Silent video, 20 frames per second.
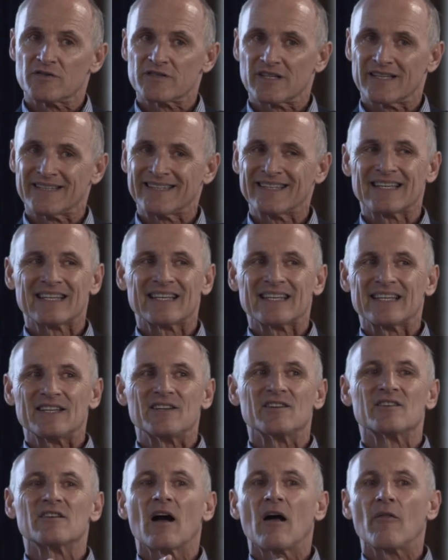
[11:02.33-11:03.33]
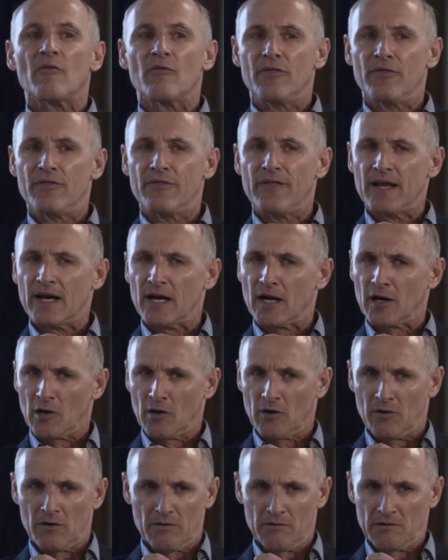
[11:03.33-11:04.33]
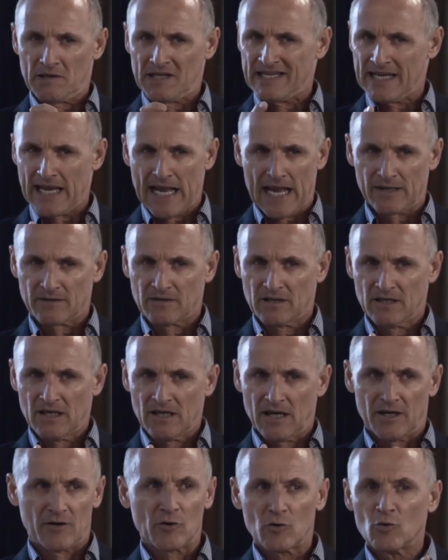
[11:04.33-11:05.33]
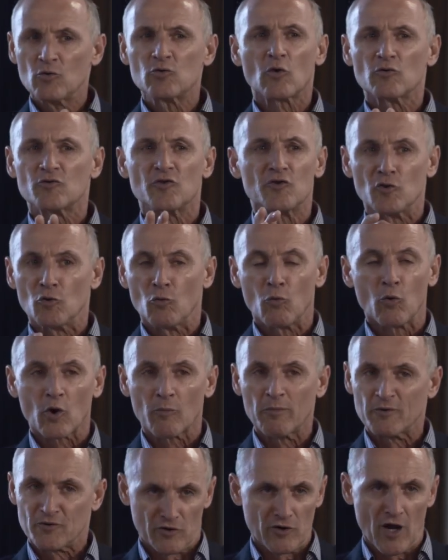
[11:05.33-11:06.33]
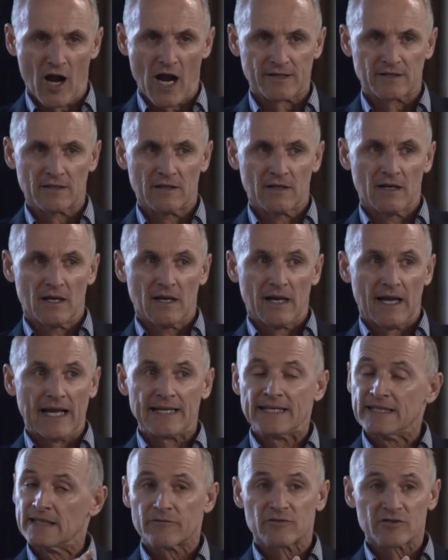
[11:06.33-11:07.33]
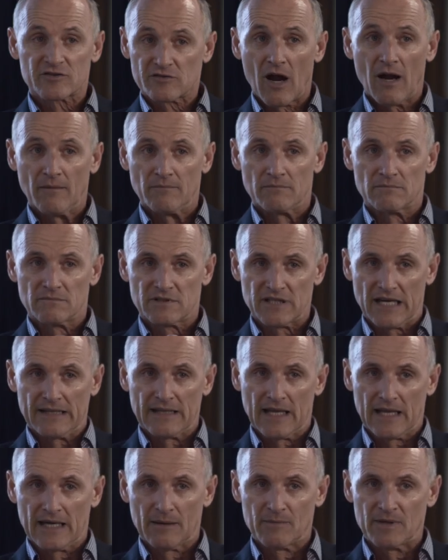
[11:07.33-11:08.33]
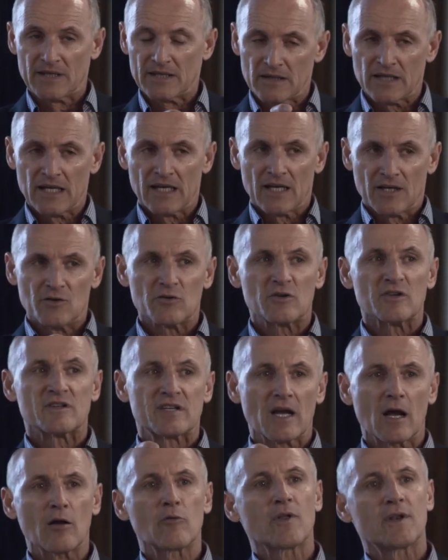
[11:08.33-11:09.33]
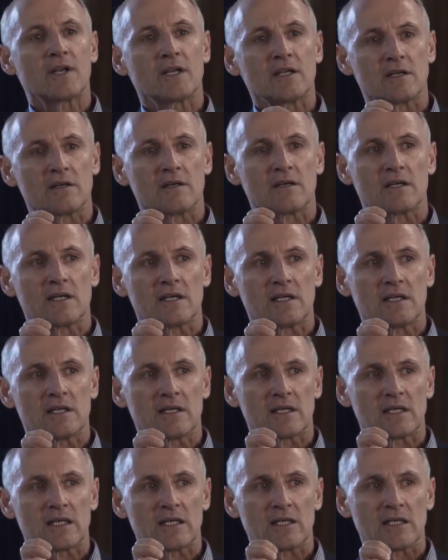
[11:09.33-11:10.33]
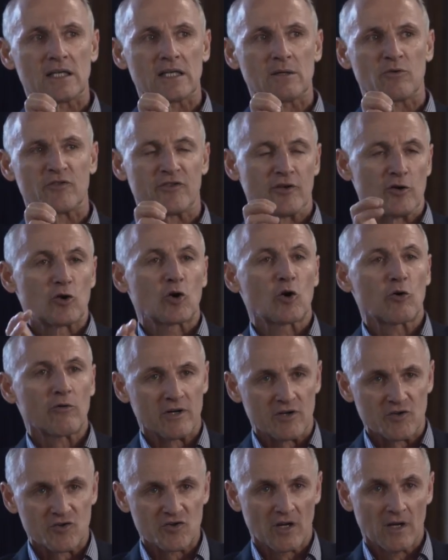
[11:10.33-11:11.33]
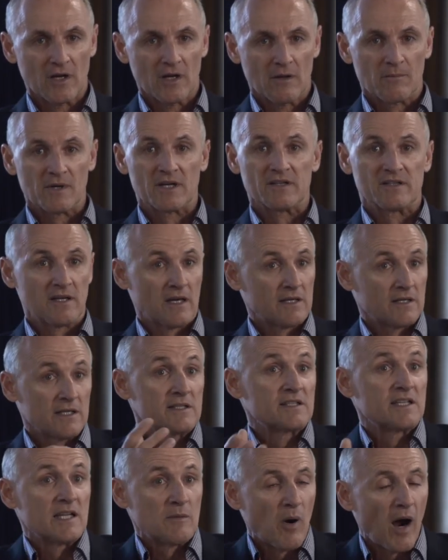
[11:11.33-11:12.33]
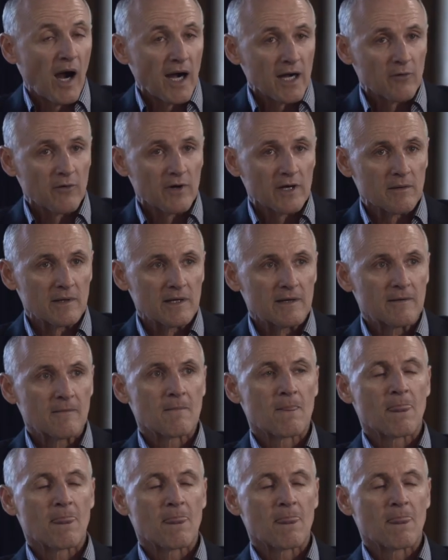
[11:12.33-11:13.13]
who said, you're not there yet. I don't know who told you you were, but you're not. And he never stopped saying that. I mean, he, you could tell that he, he, he was encouraged, because he, he'd keep hiring me.